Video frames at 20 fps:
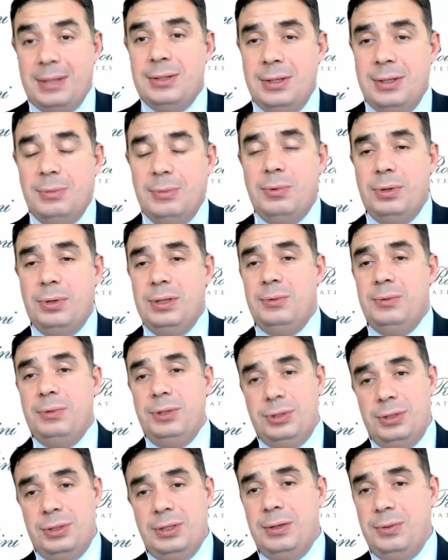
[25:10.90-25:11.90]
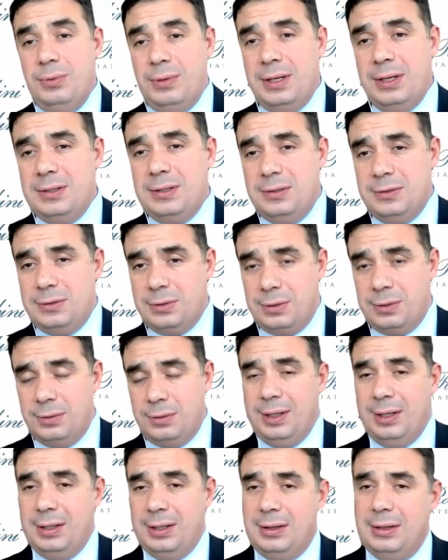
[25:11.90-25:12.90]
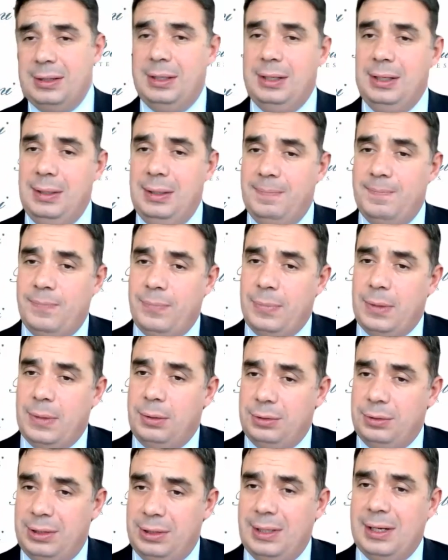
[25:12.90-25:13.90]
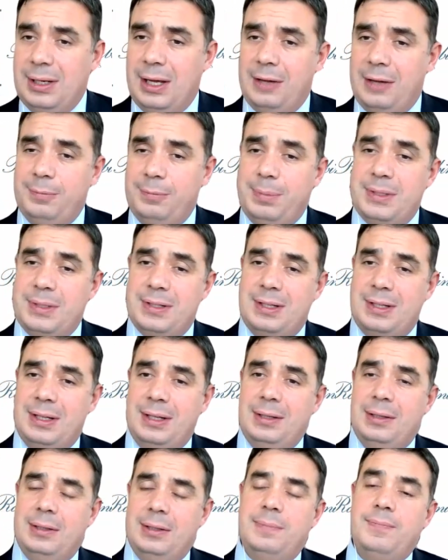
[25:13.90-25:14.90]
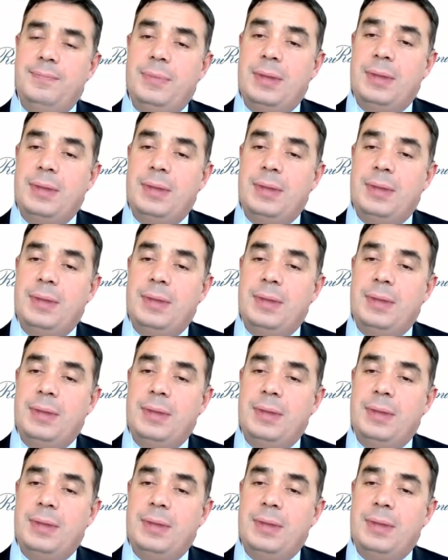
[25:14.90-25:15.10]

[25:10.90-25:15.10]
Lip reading: Imagine a world in which the US is growing at 3.5%,